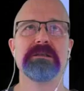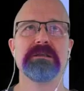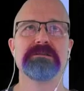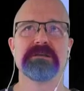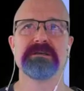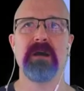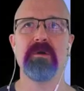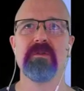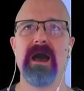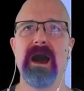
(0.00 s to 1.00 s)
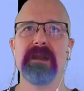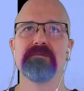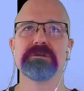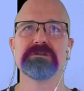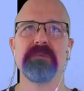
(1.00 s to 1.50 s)
to double that,
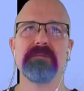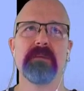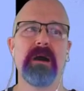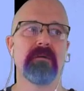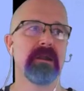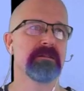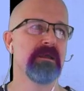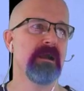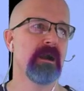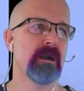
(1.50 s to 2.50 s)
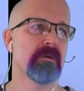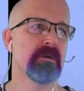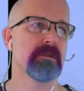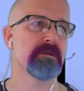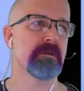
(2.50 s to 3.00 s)
which is maybe about right there,
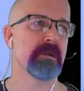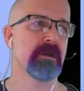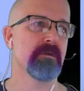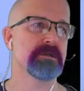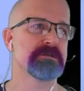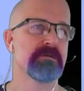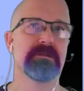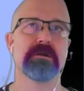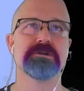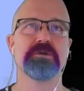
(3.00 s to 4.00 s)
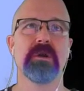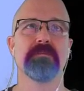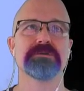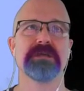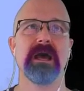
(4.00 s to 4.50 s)
well, here we go. We can see right there,
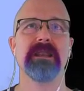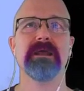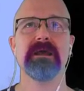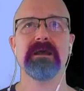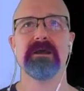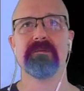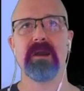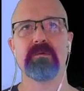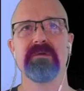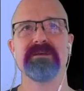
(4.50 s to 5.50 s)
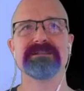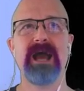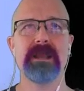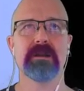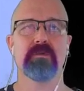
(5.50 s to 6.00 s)
200%, right? We're even
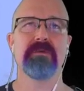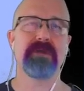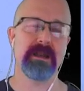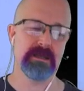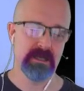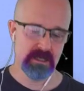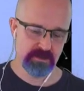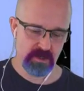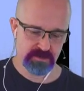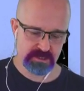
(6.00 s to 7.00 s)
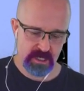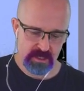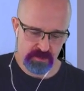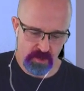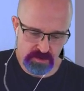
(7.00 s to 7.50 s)
tighter. We've got those
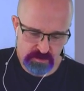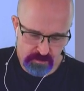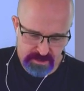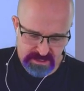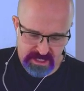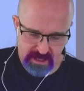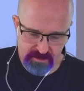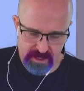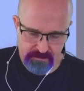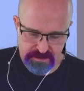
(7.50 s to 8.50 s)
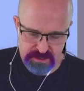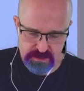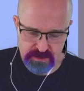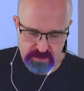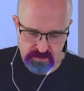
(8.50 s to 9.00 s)
will be scaled up
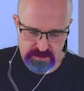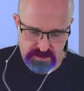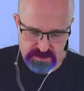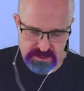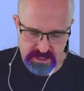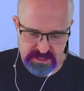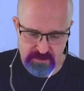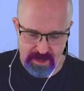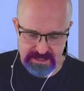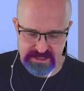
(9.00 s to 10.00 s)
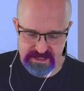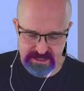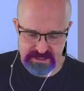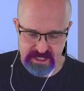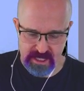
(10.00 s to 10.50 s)
to 60 by
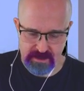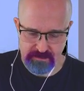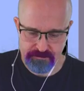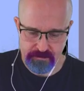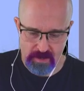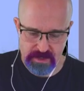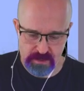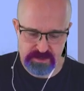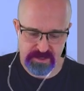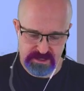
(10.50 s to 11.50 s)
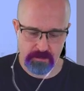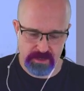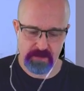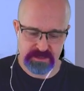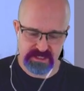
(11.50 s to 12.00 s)
60. I mean, those will be doubled
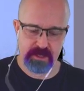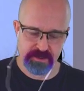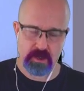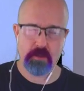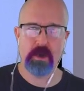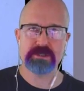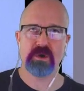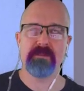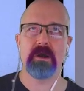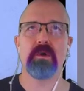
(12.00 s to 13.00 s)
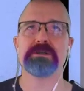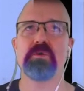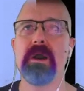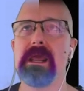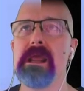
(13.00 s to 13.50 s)
up, scaled to 120 by
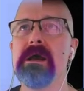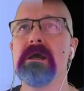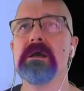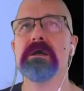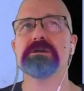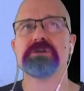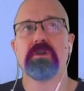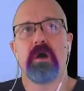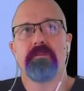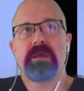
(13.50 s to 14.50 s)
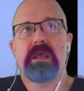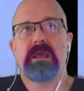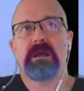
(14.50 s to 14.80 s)
120. So there'll be